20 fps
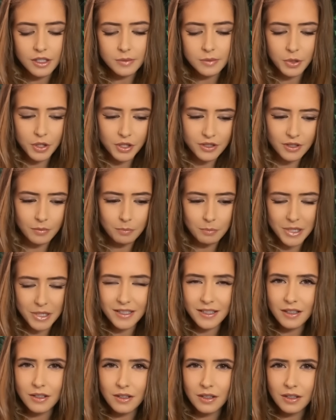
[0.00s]
person
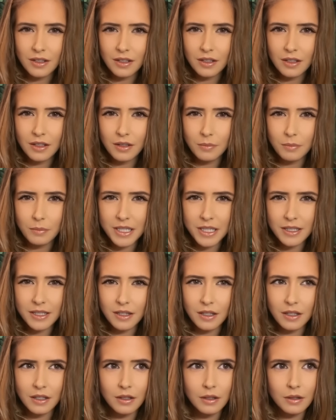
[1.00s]
missed
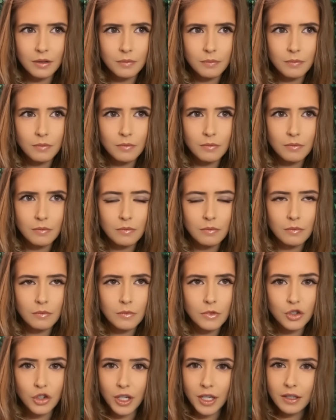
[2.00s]
the
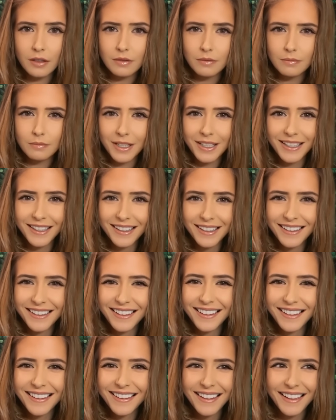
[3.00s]
train,
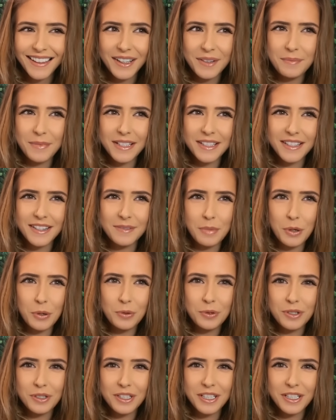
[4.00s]
missed the
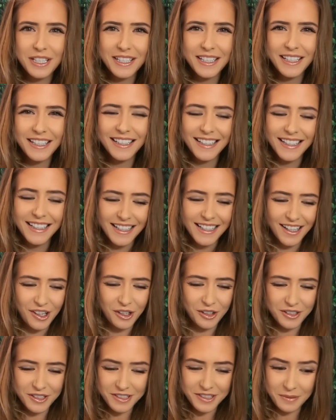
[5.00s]
boat
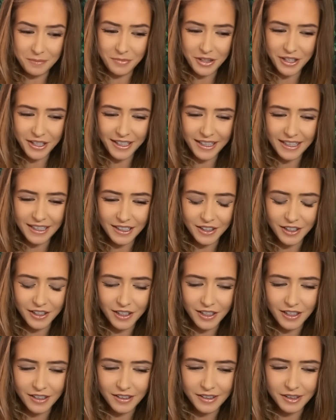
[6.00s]
on something here,
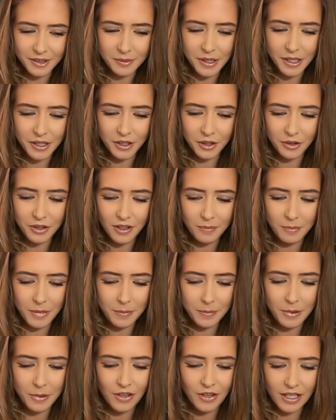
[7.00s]
and now they may
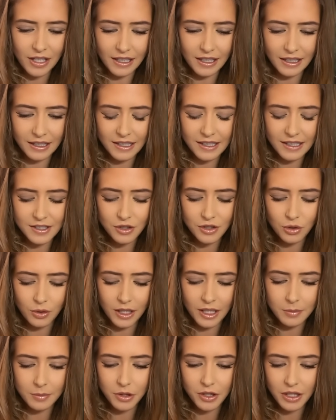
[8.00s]
be feeling like it is too
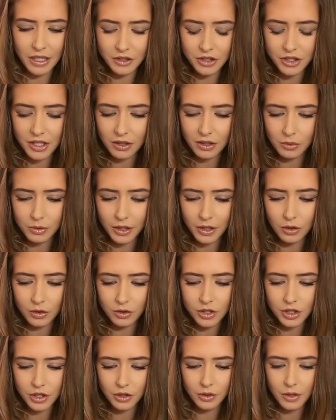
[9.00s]
late, but they are still holding on
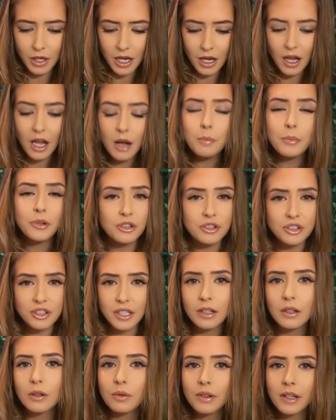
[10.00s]
to you, but they're
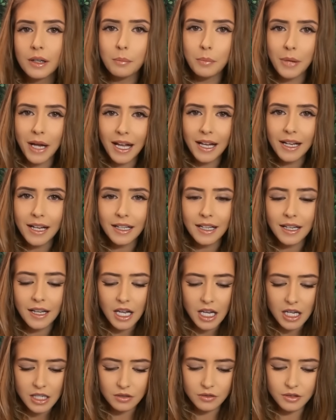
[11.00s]
still holding back.
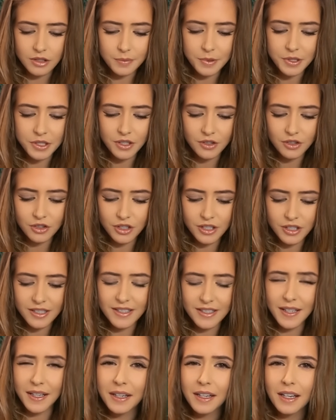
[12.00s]
So this person's just
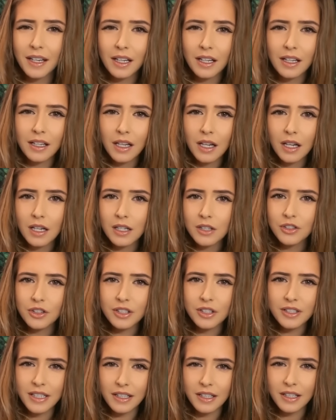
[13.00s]

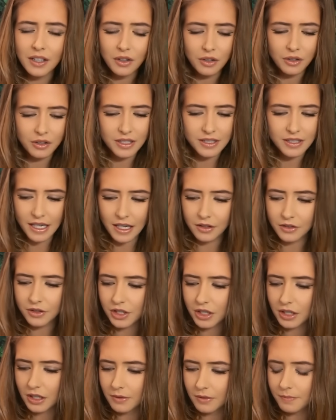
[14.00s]
sitting on this
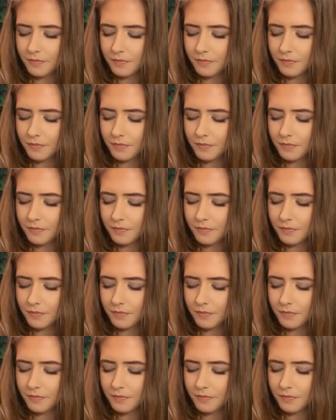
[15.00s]
energy.